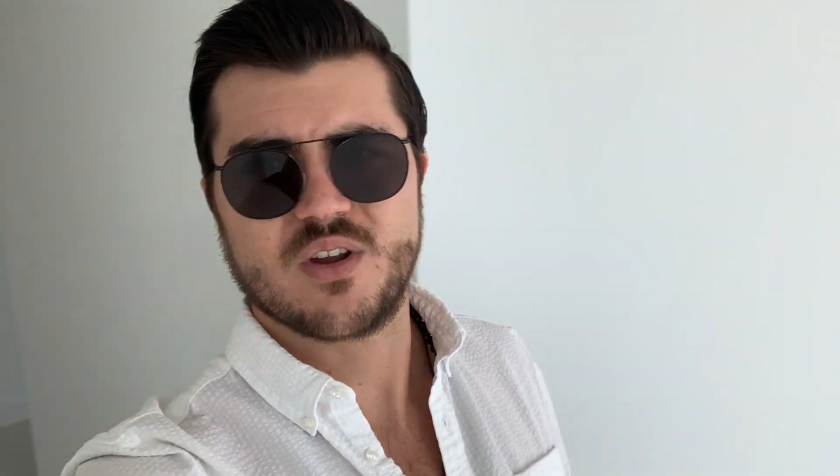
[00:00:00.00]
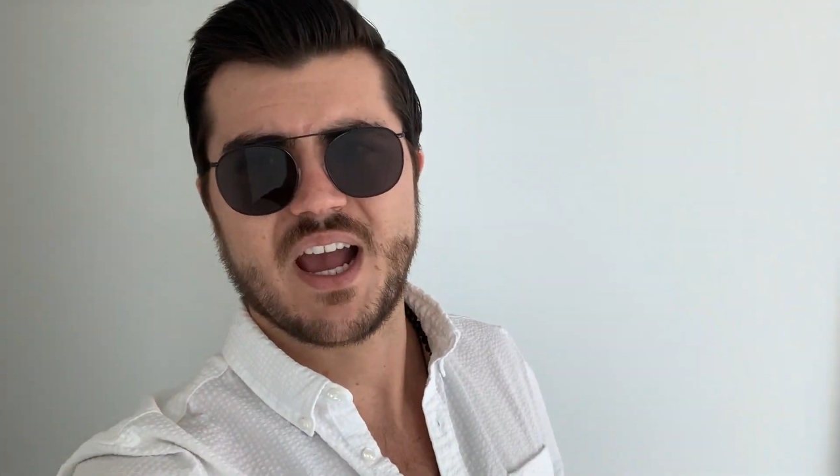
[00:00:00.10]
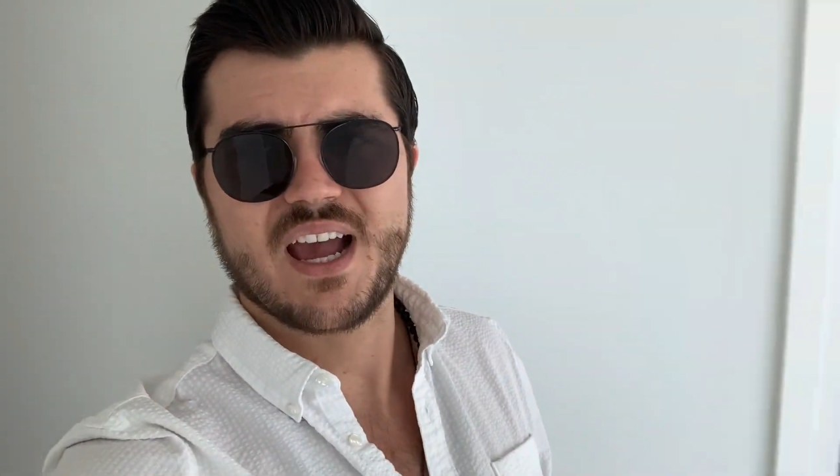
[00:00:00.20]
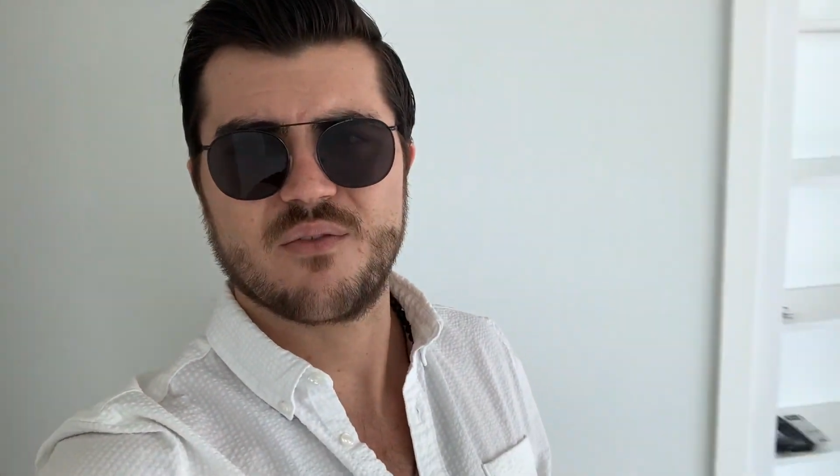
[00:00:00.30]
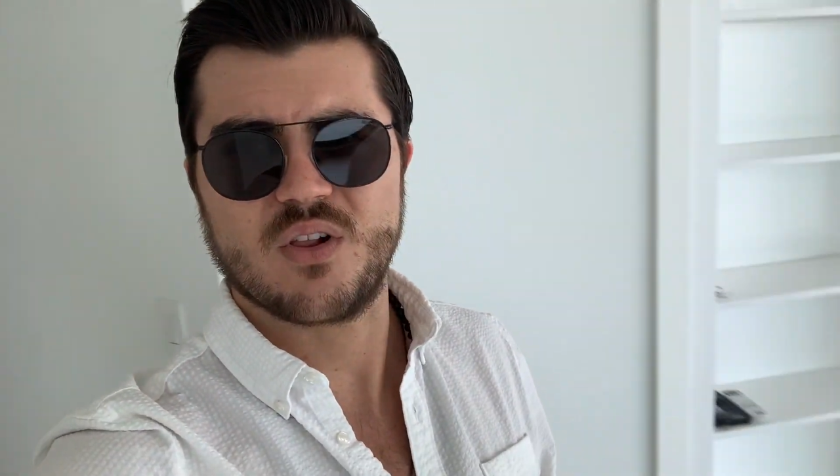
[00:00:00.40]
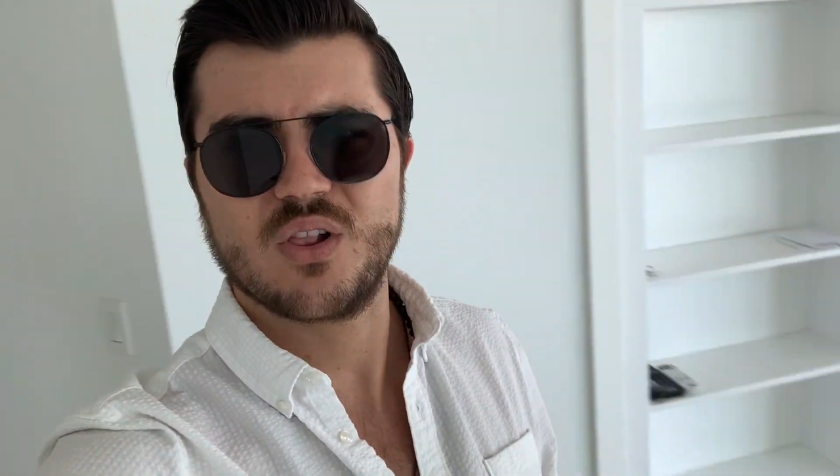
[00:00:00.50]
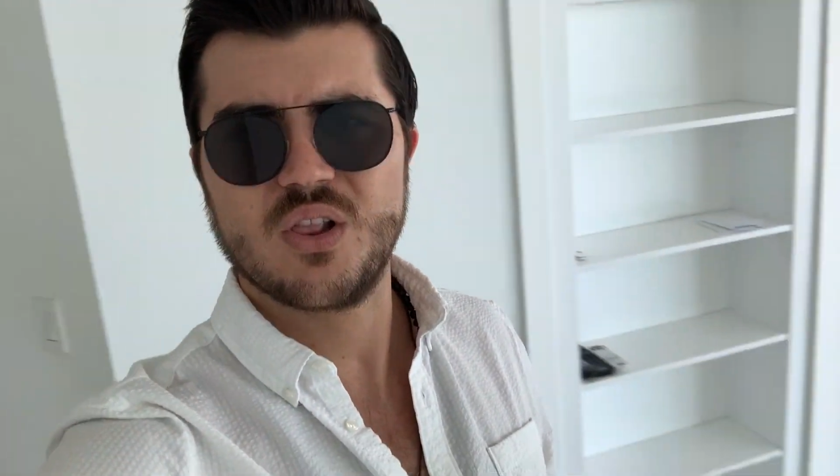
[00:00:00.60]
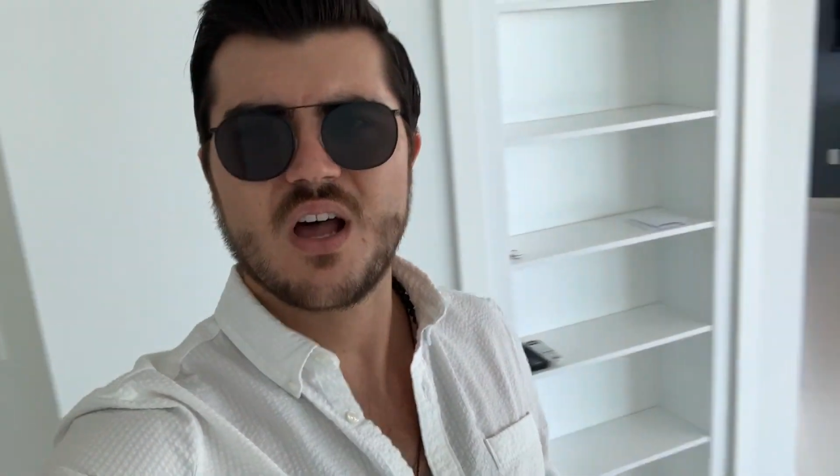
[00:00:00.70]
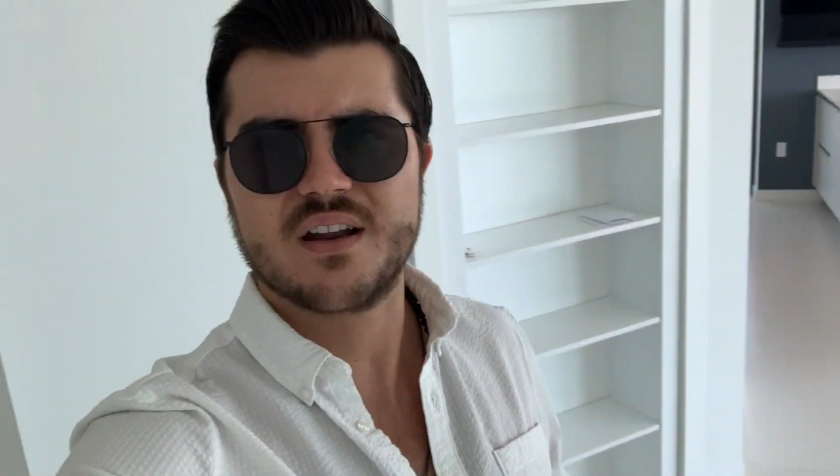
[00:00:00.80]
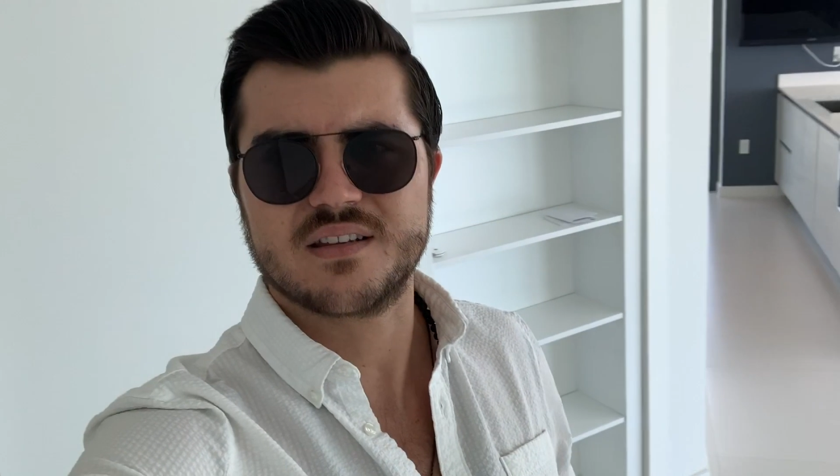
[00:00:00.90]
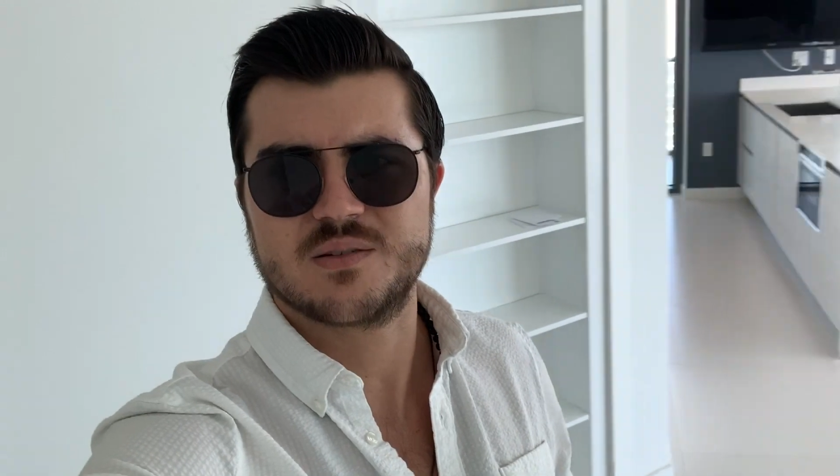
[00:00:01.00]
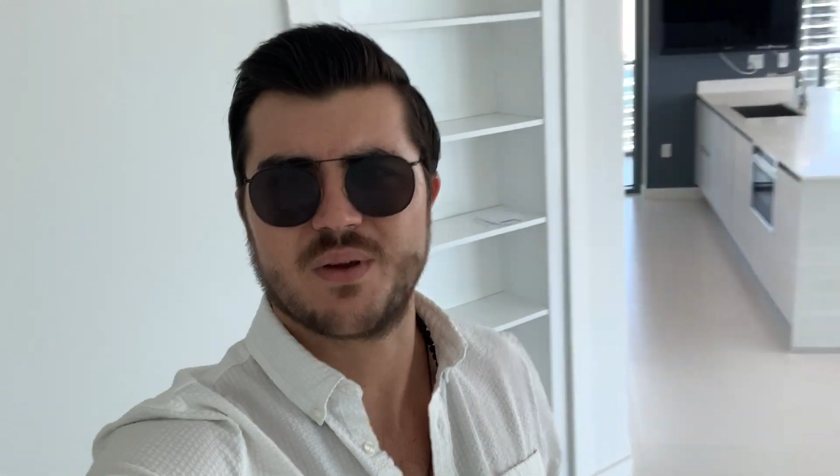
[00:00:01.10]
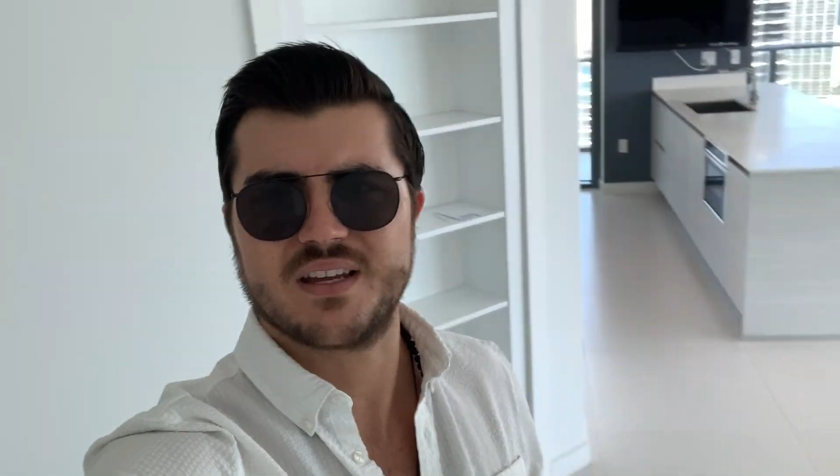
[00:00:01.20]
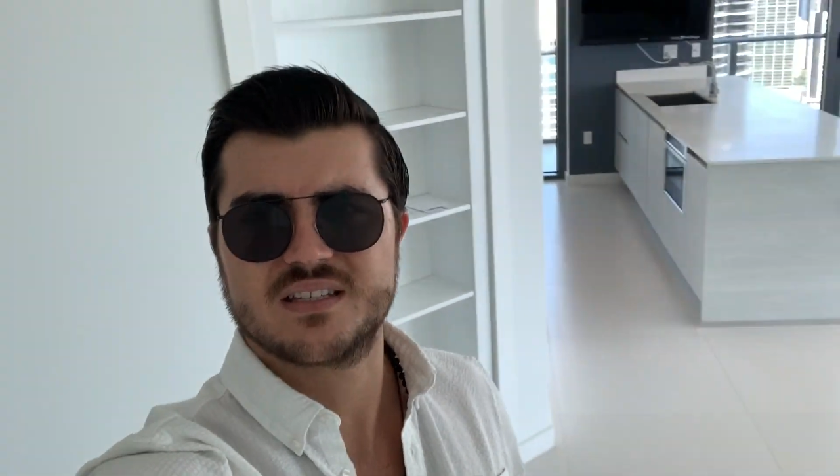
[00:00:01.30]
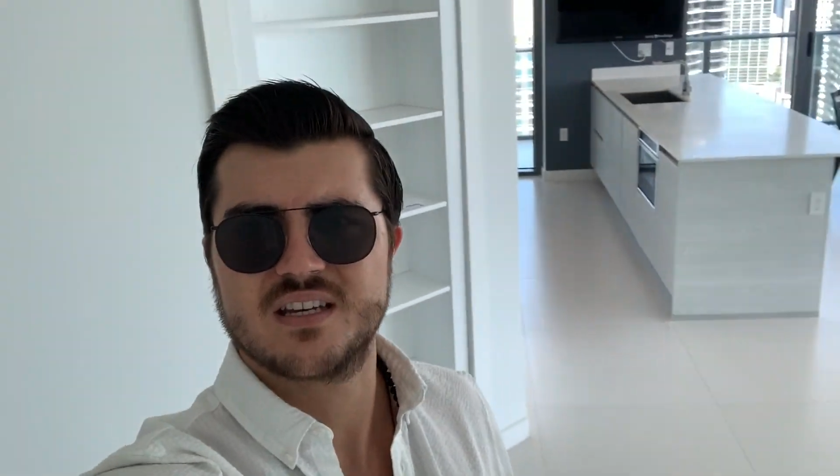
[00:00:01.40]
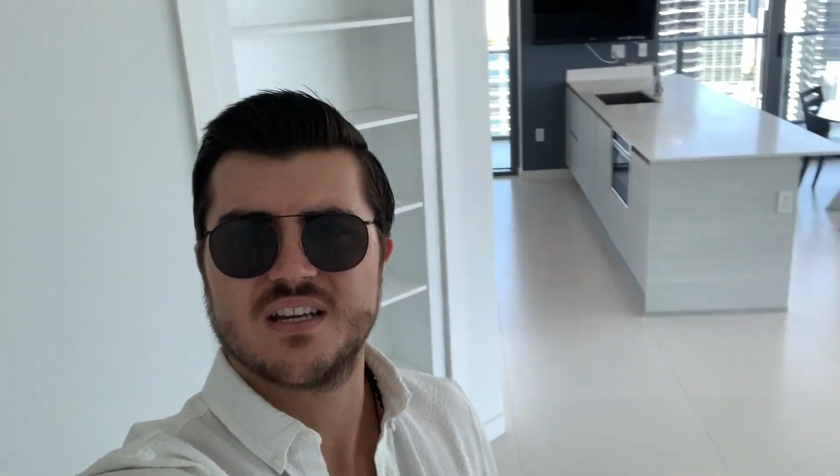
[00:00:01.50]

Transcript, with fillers: You have a lot of space.